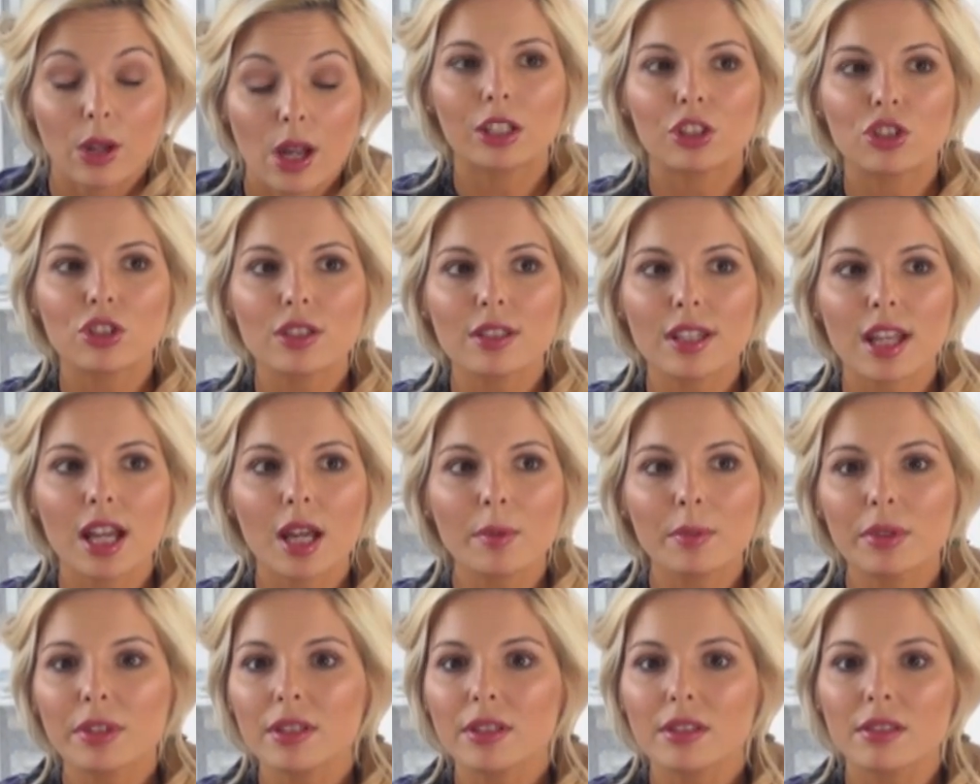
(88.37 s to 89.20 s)
It just
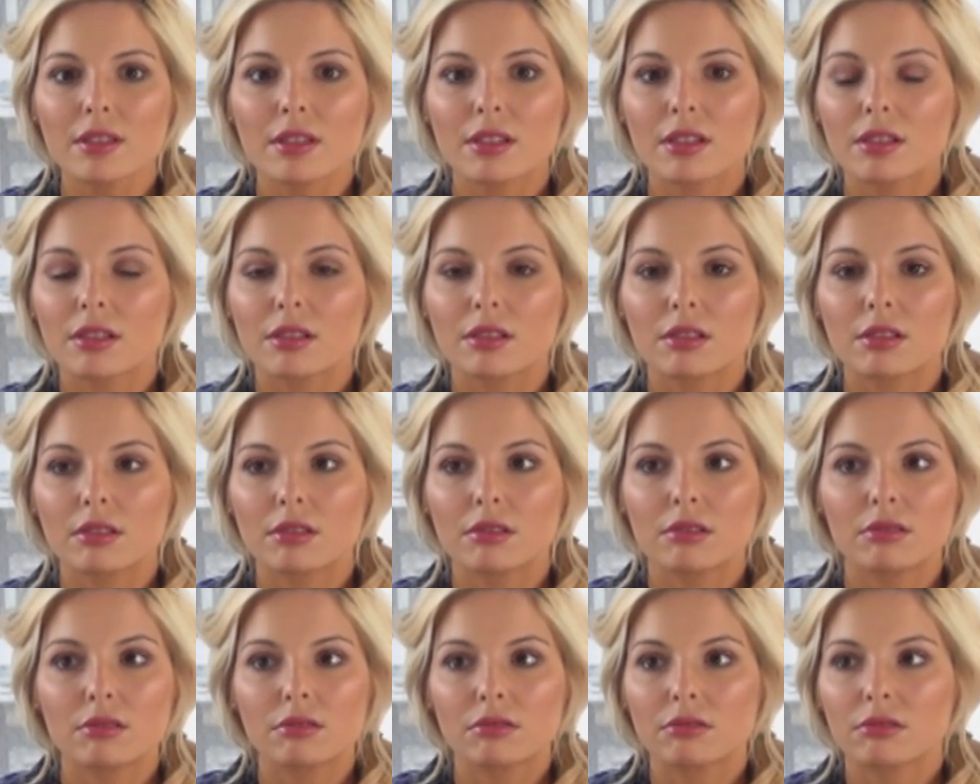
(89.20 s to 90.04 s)
happens
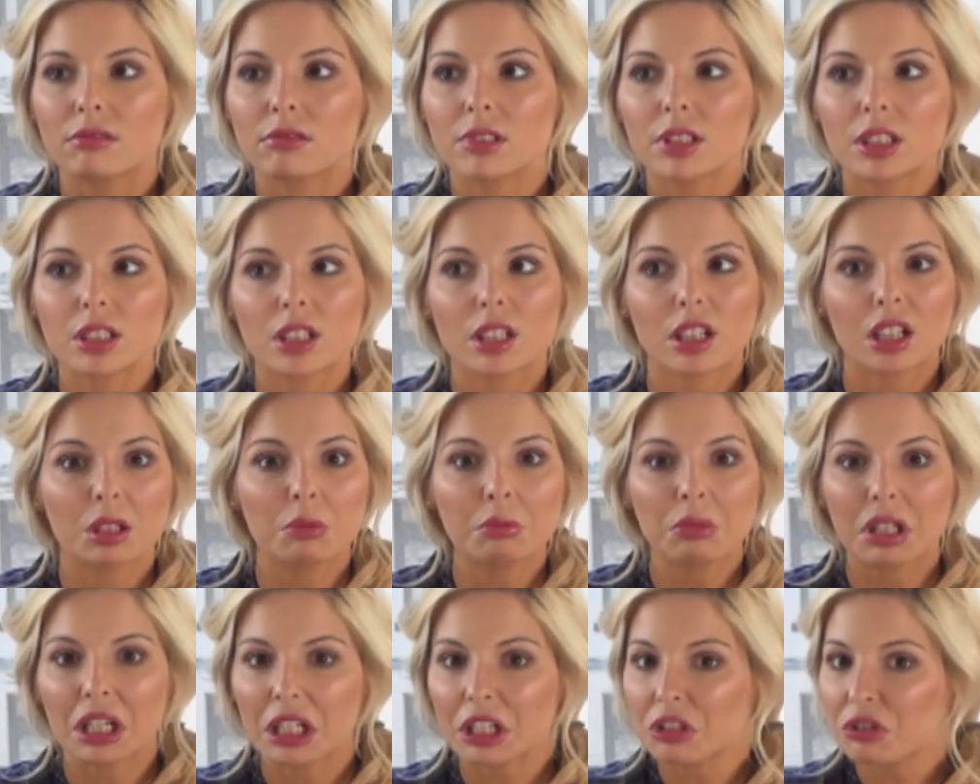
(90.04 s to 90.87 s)
to
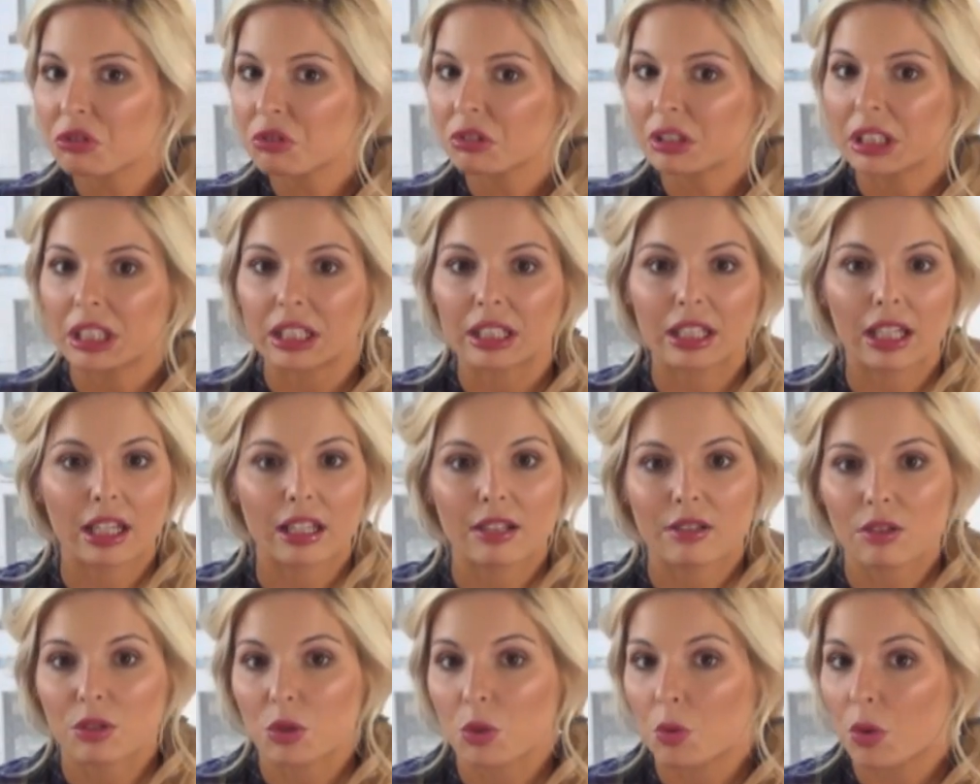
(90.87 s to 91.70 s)
come naturally, I
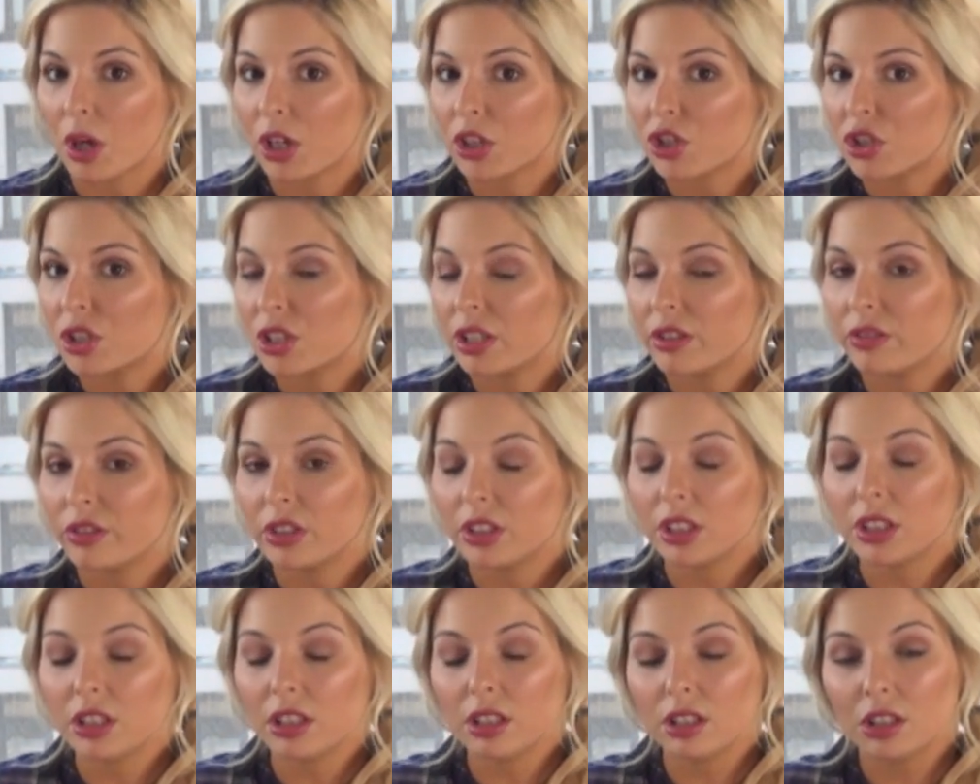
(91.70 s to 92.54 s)
guess. You watch
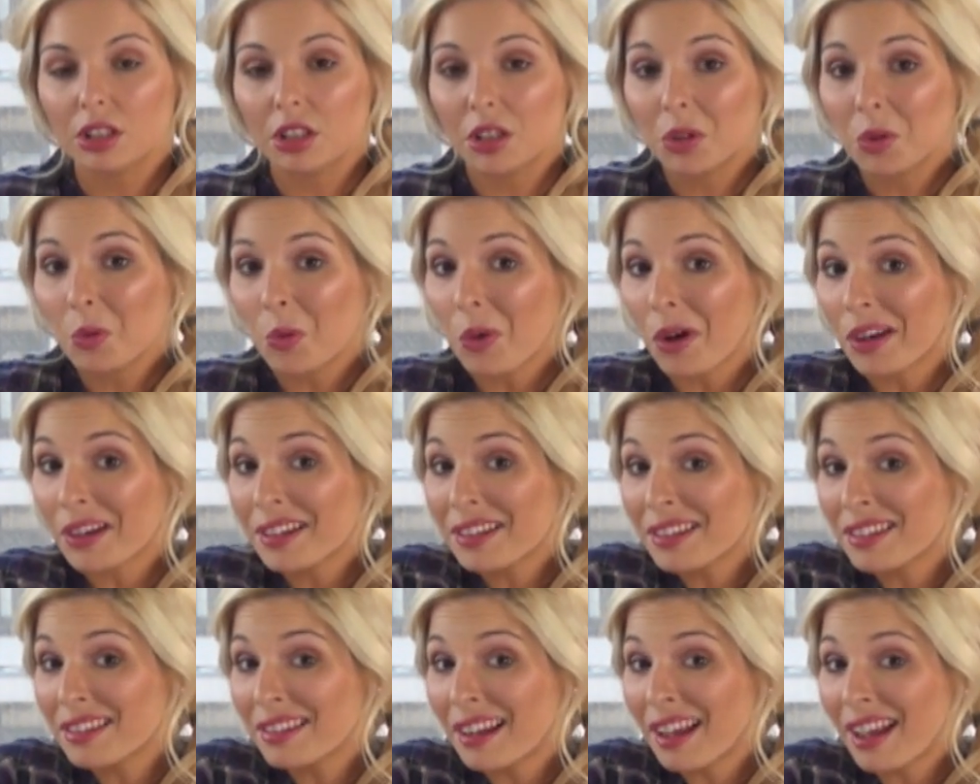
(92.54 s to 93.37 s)
TV, you want
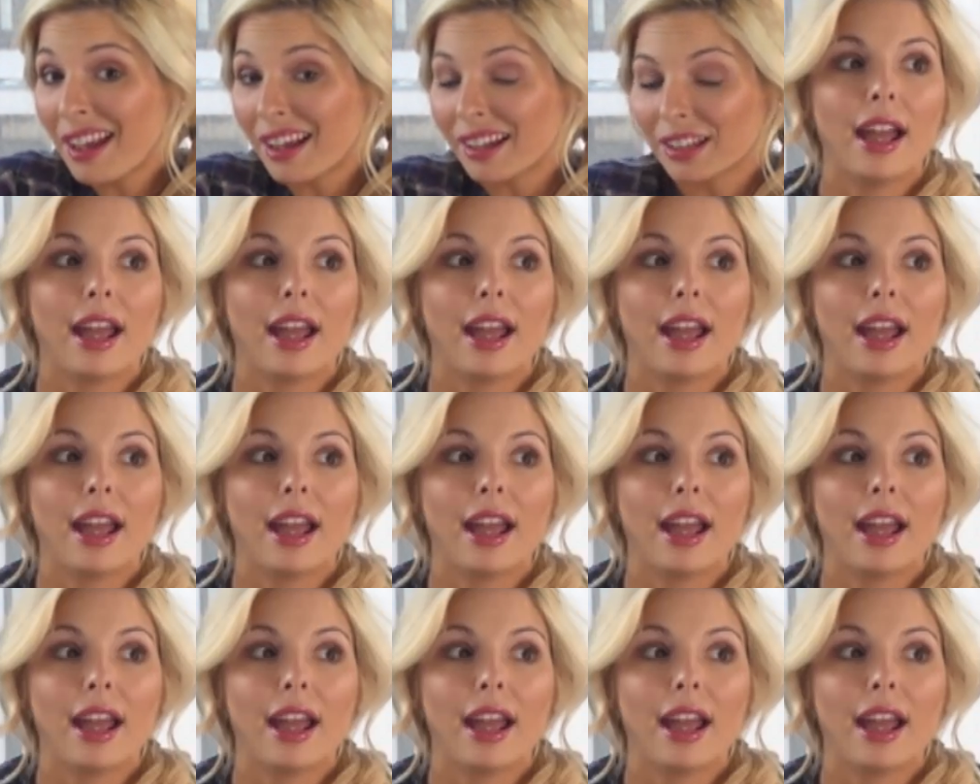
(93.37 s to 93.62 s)
a snack.